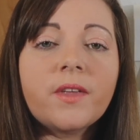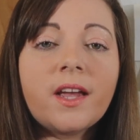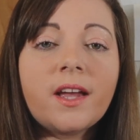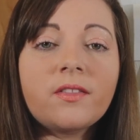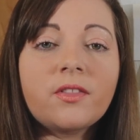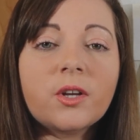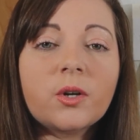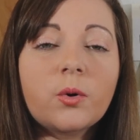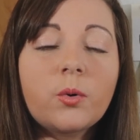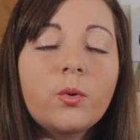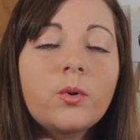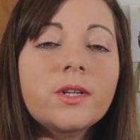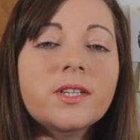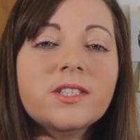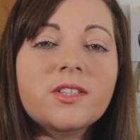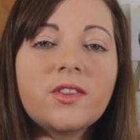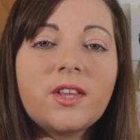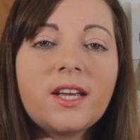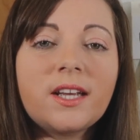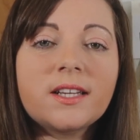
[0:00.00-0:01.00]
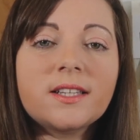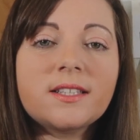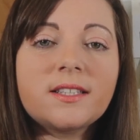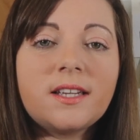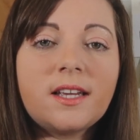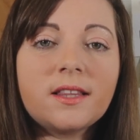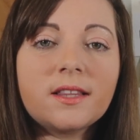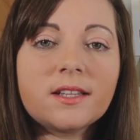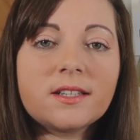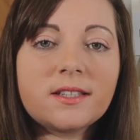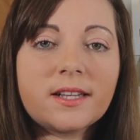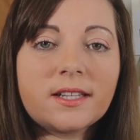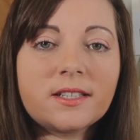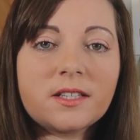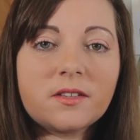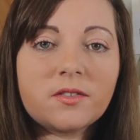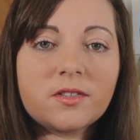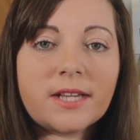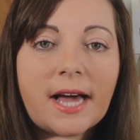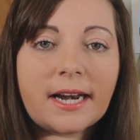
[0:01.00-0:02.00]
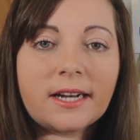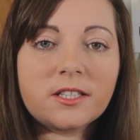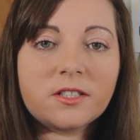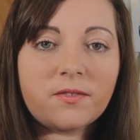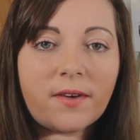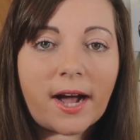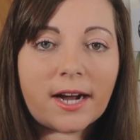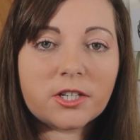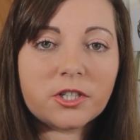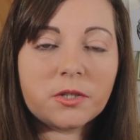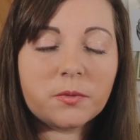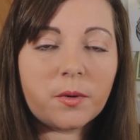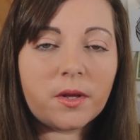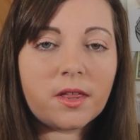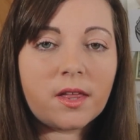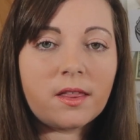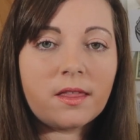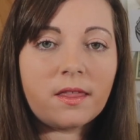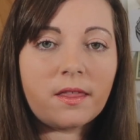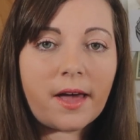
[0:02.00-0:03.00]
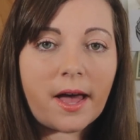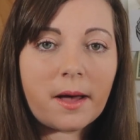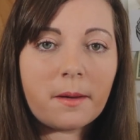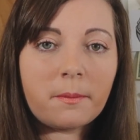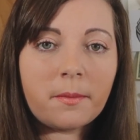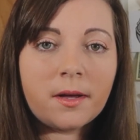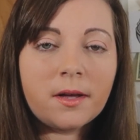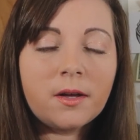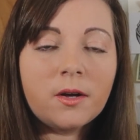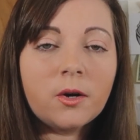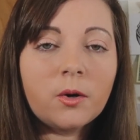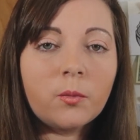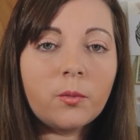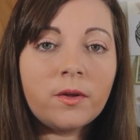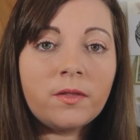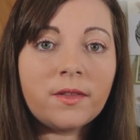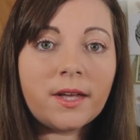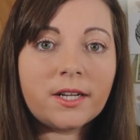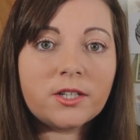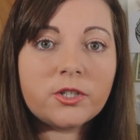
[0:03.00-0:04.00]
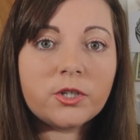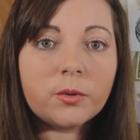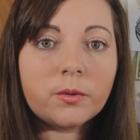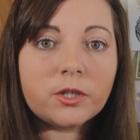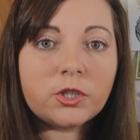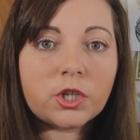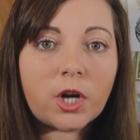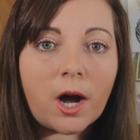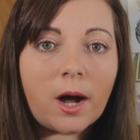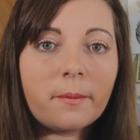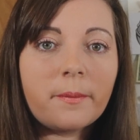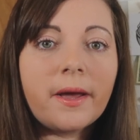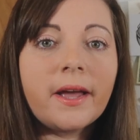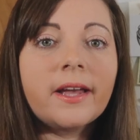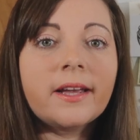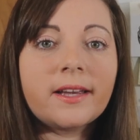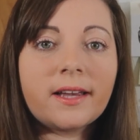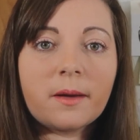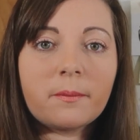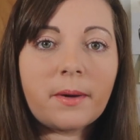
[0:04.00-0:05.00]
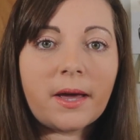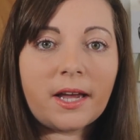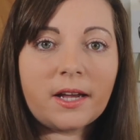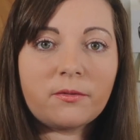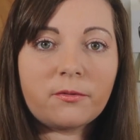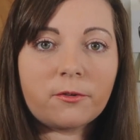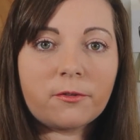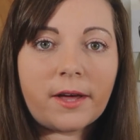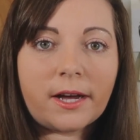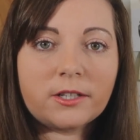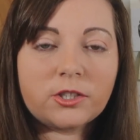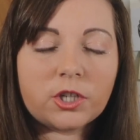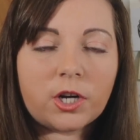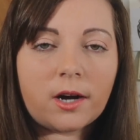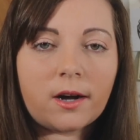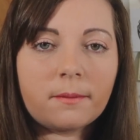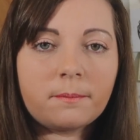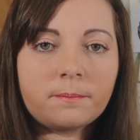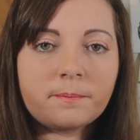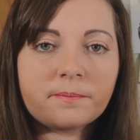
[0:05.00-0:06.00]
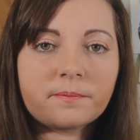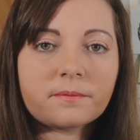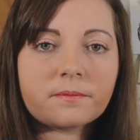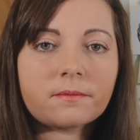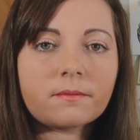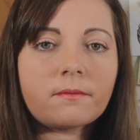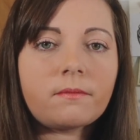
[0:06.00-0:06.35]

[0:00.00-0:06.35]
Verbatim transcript: And the coolest thing is seeing the sense of satisfaction within them when they do a job and get paid for that job.